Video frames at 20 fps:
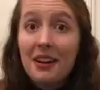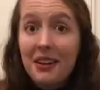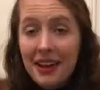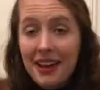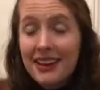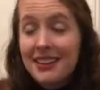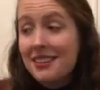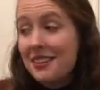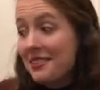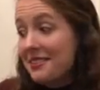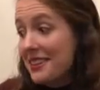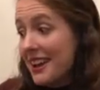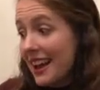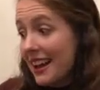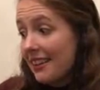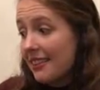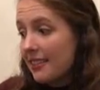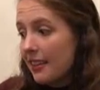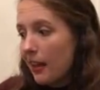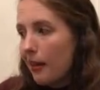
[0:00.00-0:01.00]
Okay, so
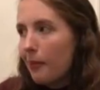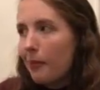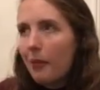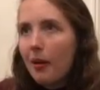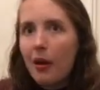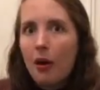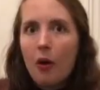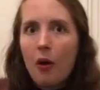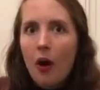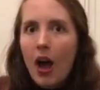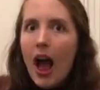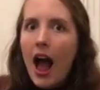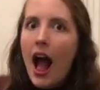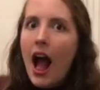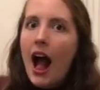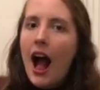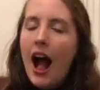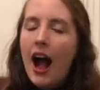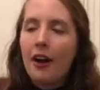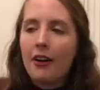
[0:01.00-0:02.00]
next up,
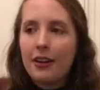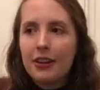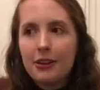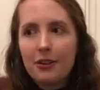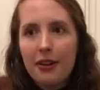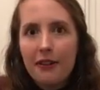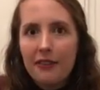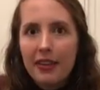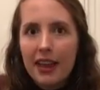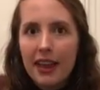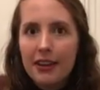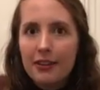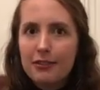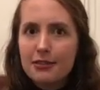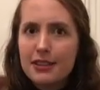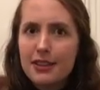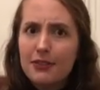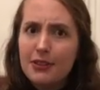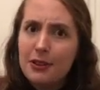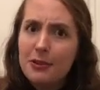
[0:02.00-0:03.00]
how can you have
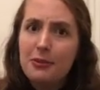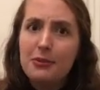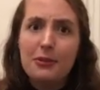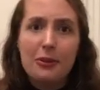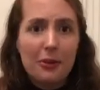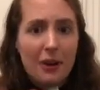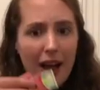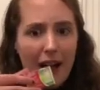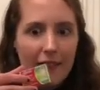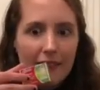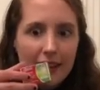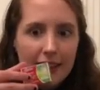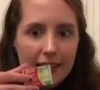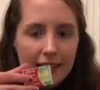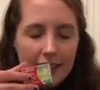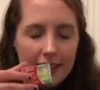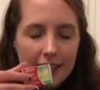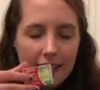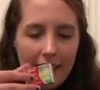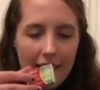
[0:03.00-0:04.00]
candles if you don't have
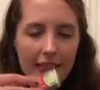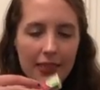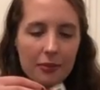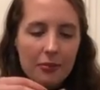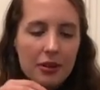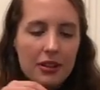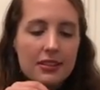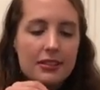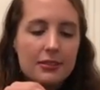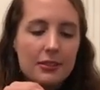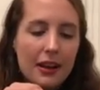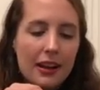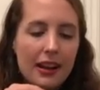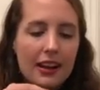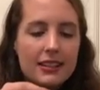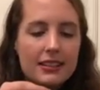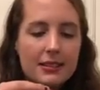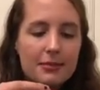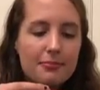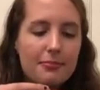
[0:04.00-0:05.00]
anything to light them with? So I
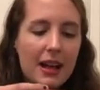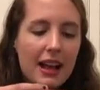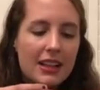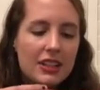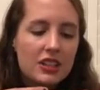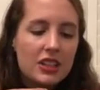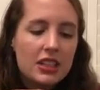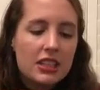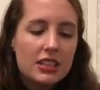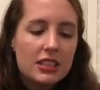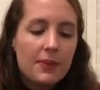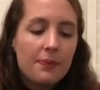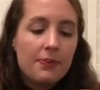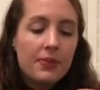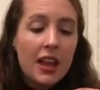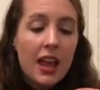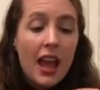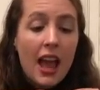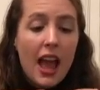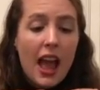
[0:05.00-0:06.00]
got some matches
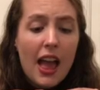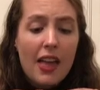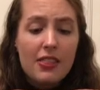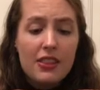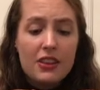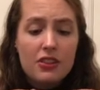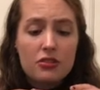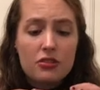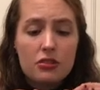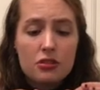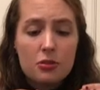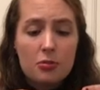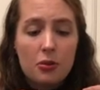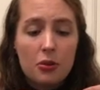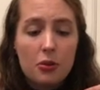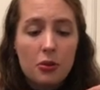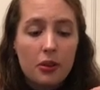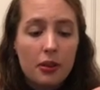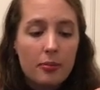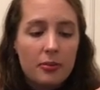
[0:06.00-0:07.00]
and these are super
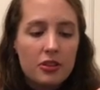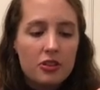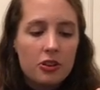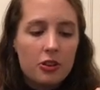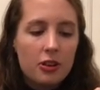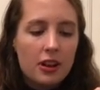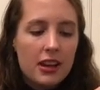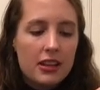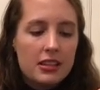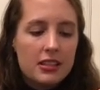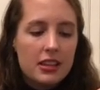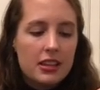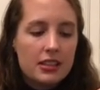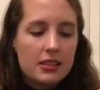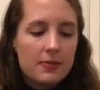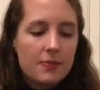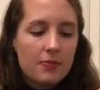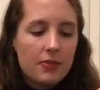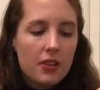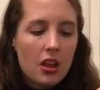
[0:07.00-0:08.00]
cool. Let me show you guys
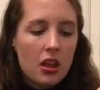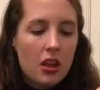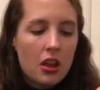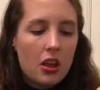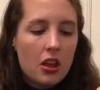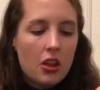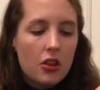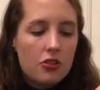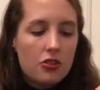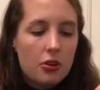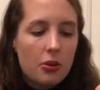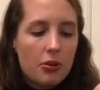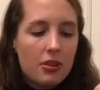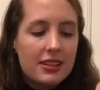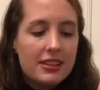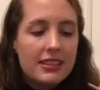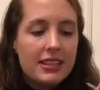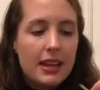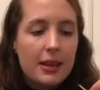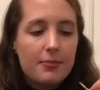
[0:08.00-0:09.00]
this. So the
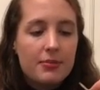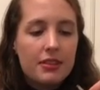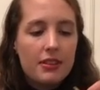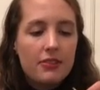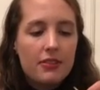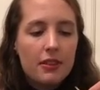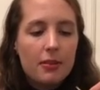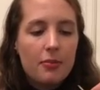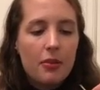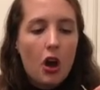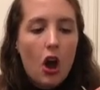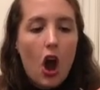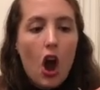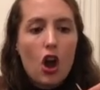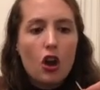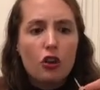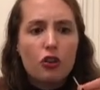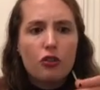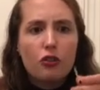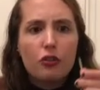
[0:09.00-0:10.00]
tips of them
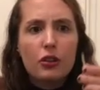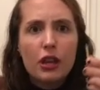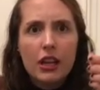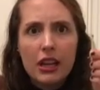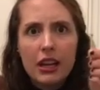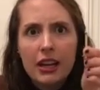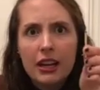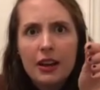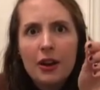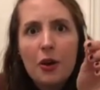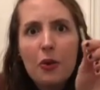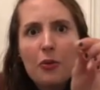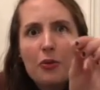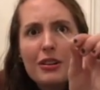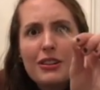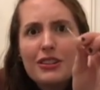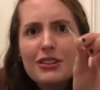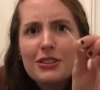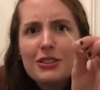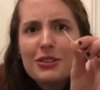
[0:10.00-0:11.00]
are green,
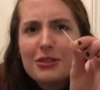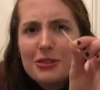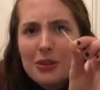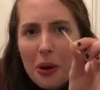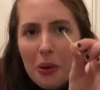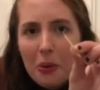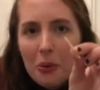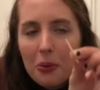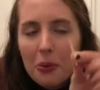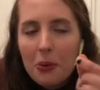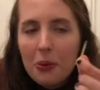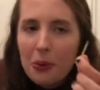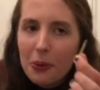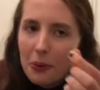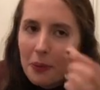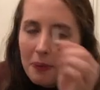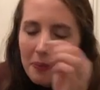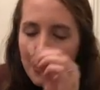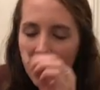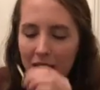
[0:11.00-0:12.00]
which is so
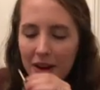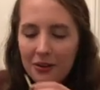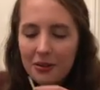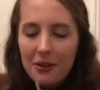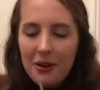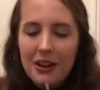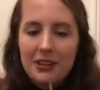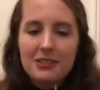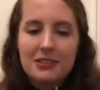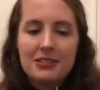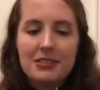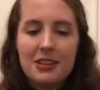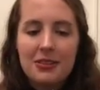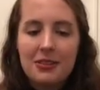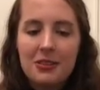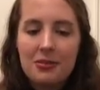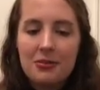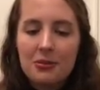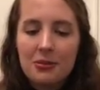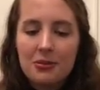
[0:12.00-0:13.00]
cool. I don't know, I just thought
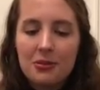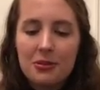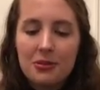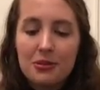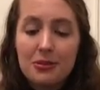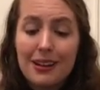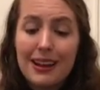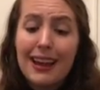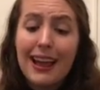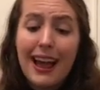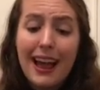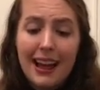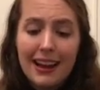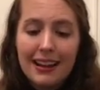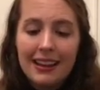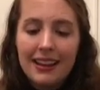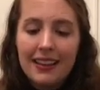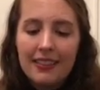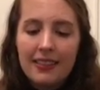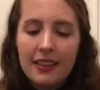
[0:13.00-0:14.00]
these were cool, so I had
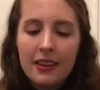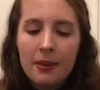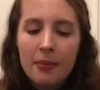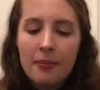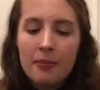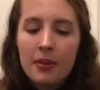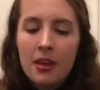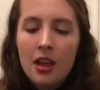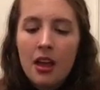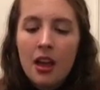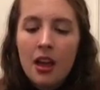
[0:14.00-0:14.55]
to get them.